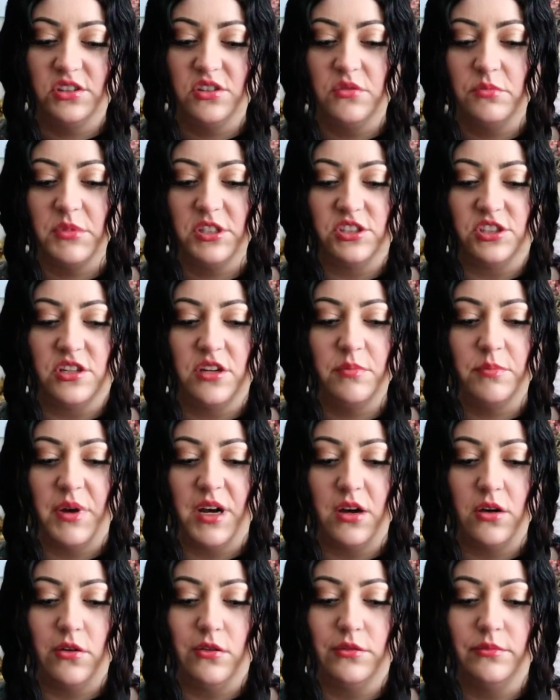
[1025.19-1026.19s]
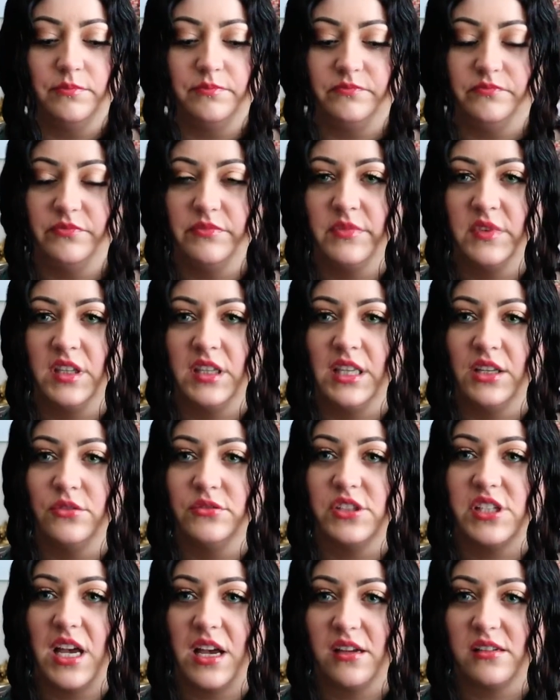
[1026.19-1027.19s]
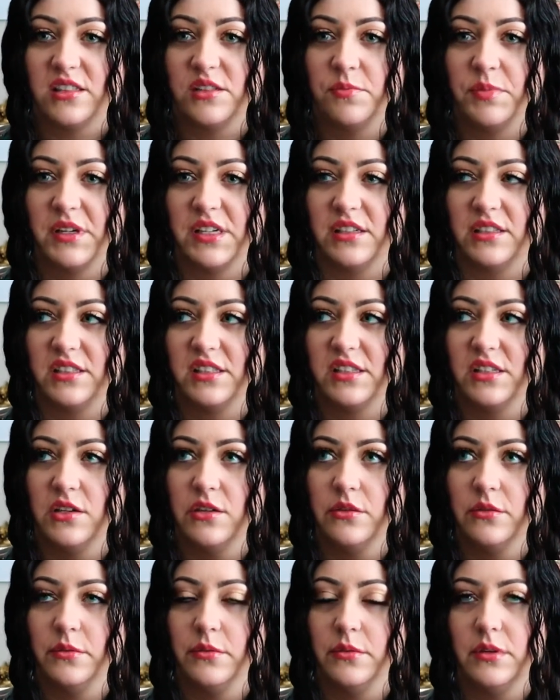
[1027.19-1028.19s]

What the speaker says: so much about those aspects